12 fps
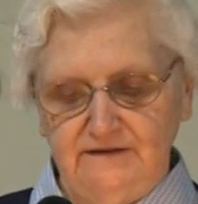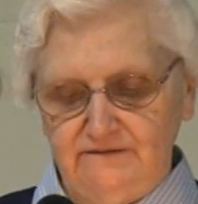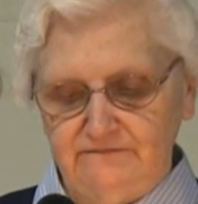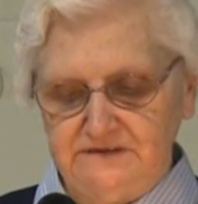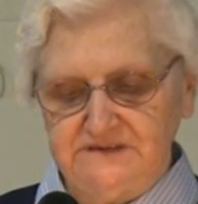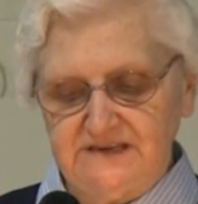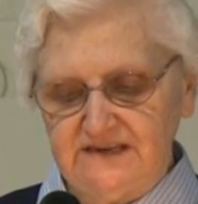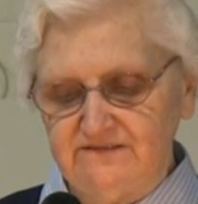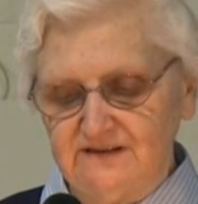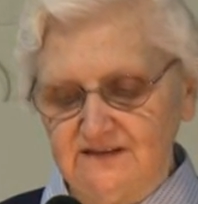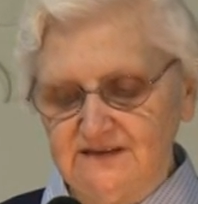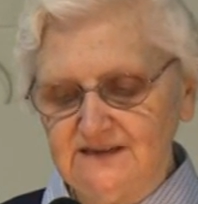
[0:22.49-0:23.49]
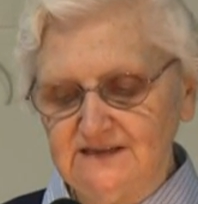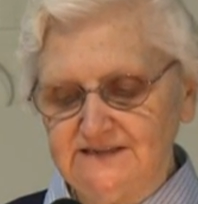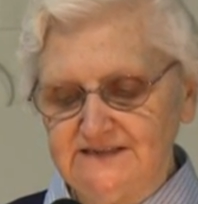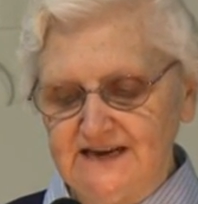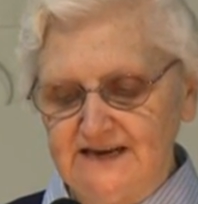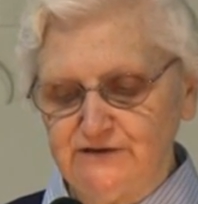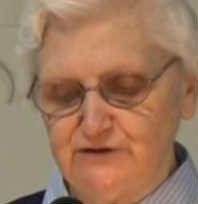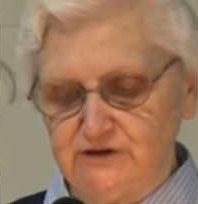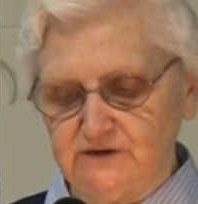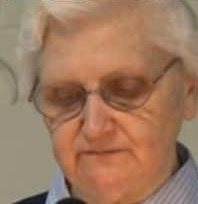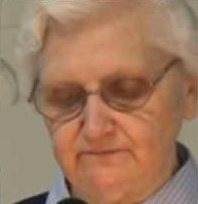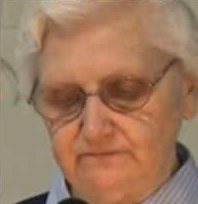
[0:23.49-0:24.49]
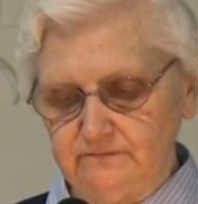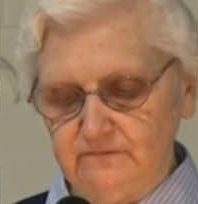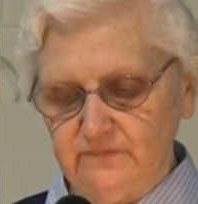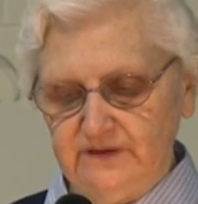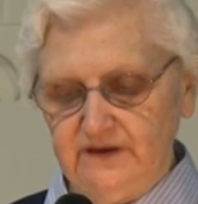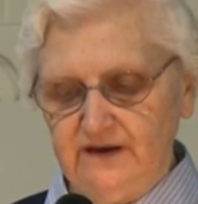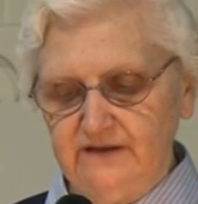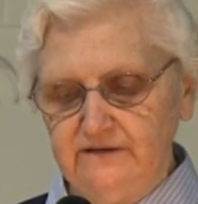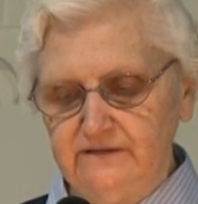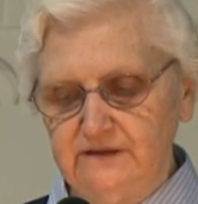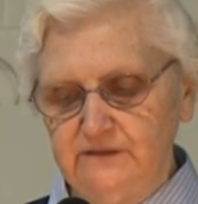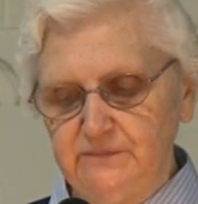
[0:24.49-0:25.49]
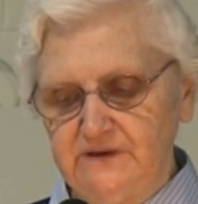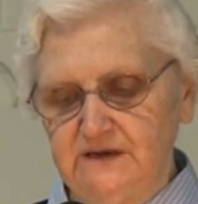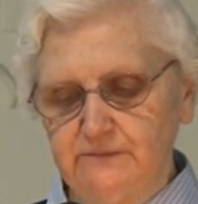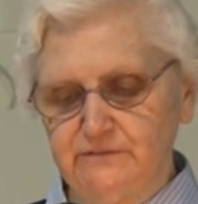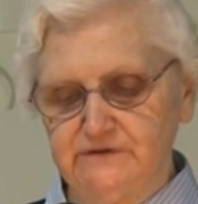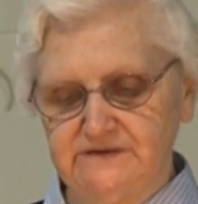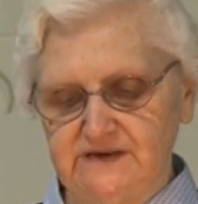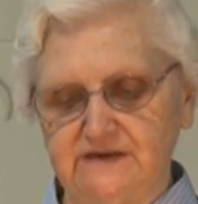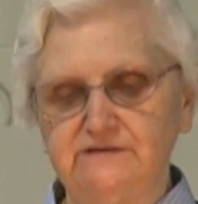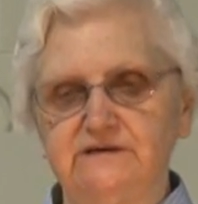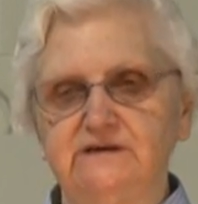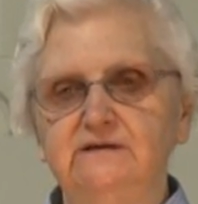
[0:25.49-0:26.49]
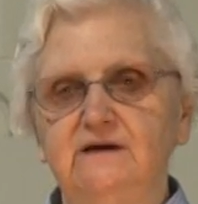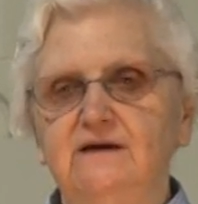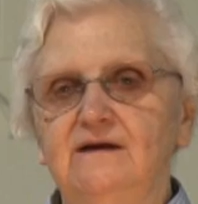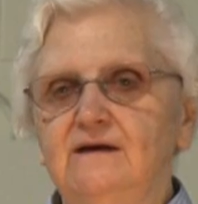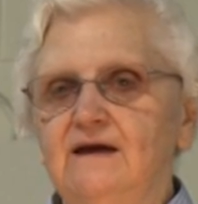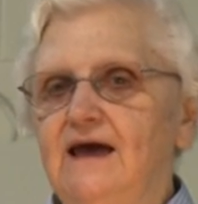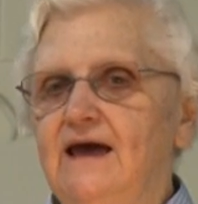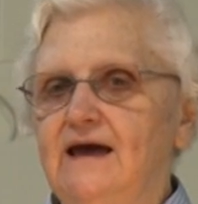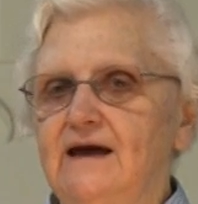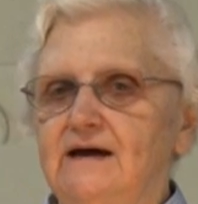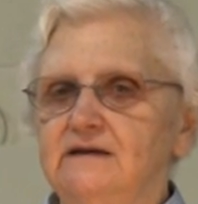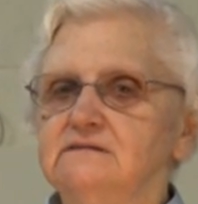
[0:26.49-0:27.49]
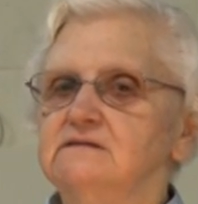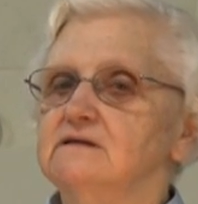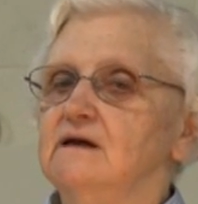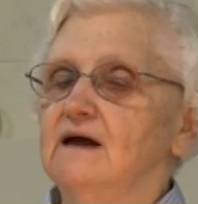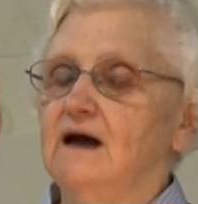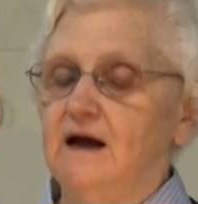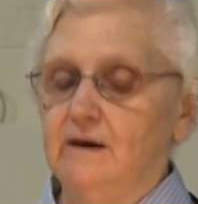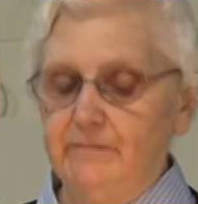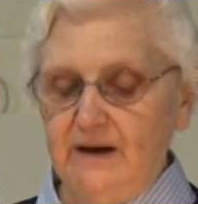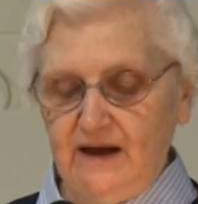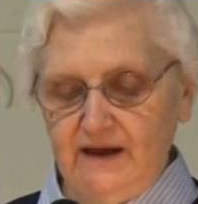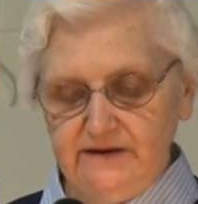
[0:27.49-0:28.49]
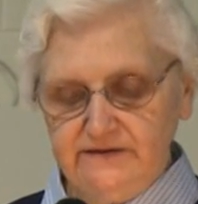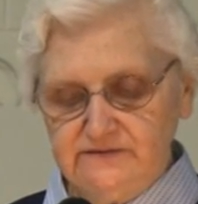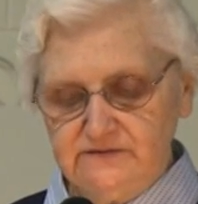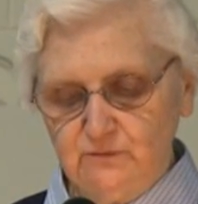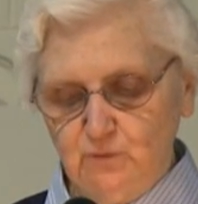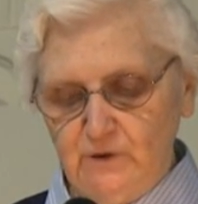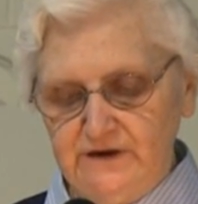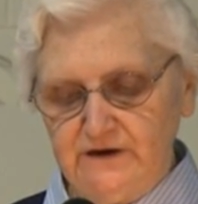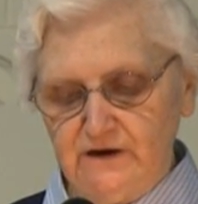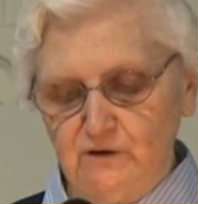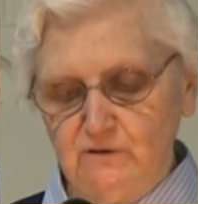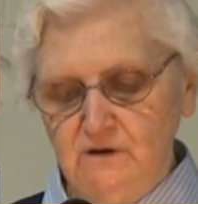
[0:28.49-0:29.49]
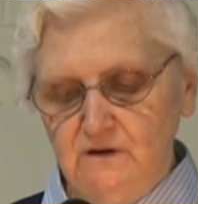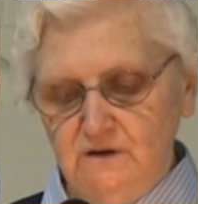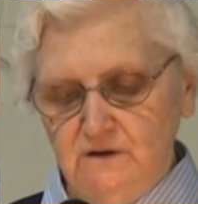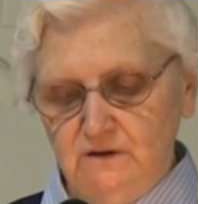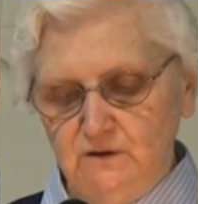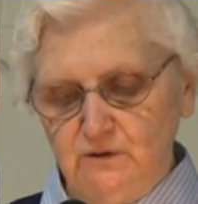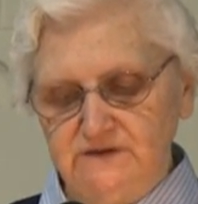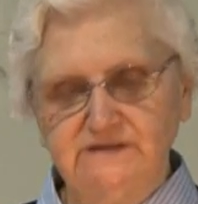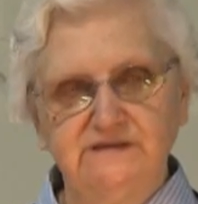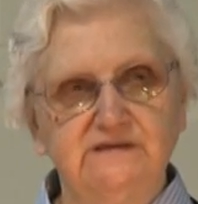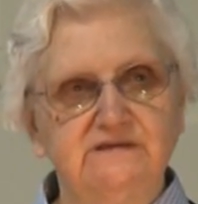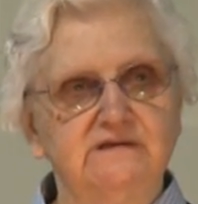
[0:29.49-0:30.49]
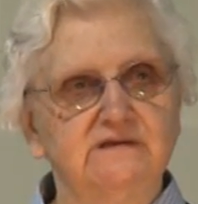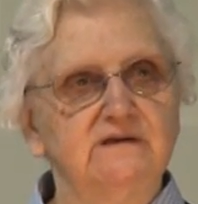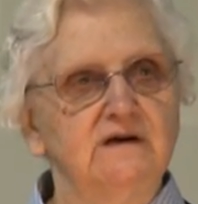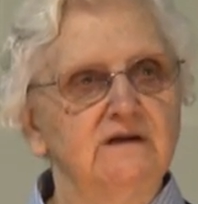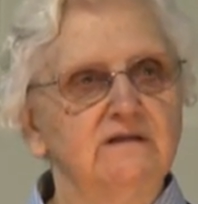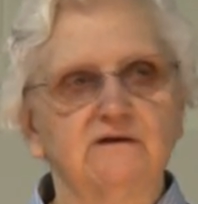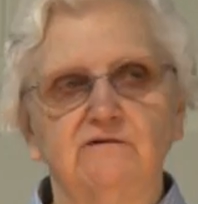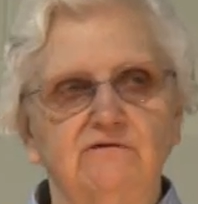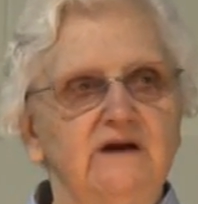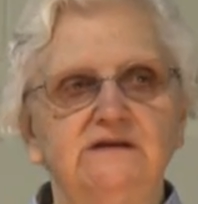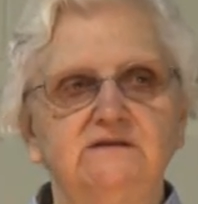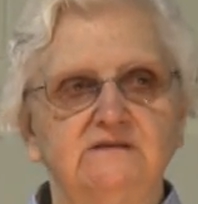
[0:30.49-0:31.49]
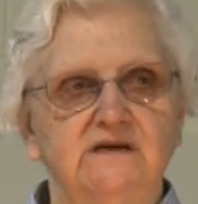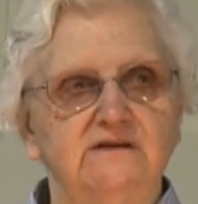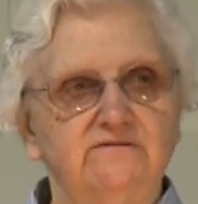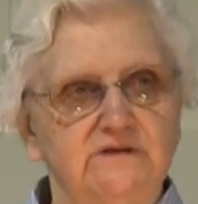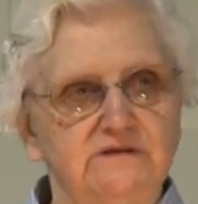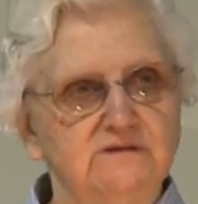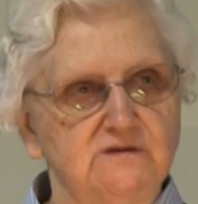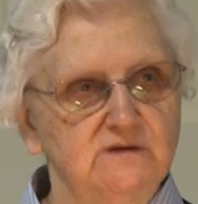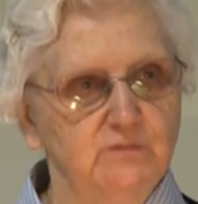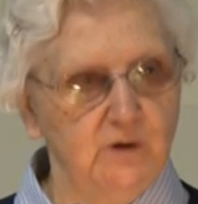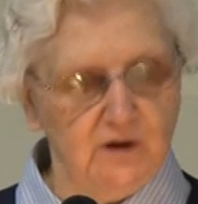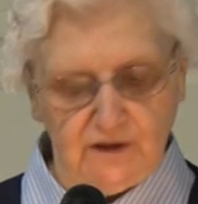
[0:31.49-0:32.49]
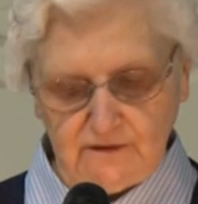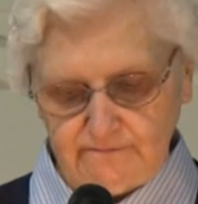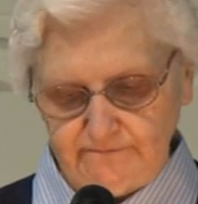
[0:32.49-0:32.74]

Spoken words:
receiving little attention other than being presented as a pious widow who assisted the great St. Vincent de Paul.